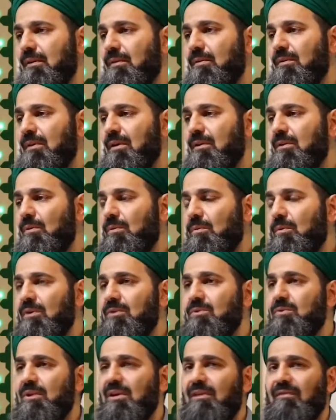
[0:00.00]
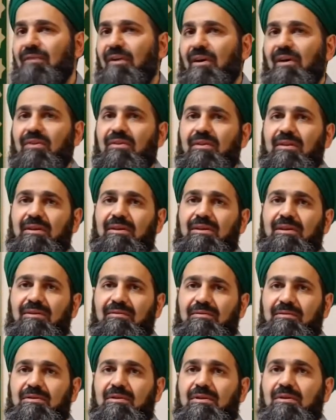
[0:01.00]
they don't want to give hadl al
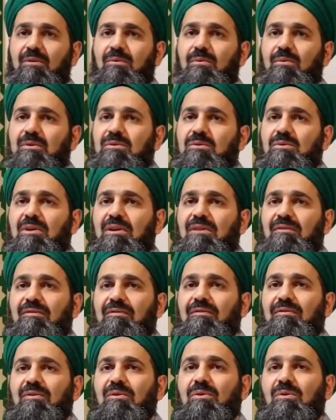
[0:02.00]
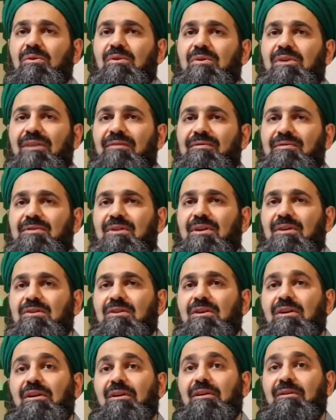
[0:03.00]
nafs. They don't want to give your nafs a
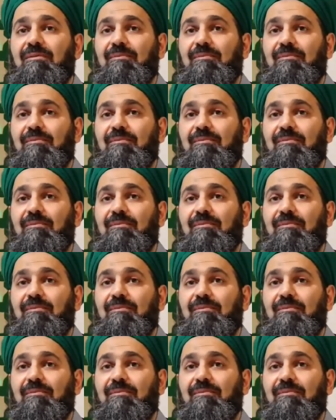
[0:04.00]
share.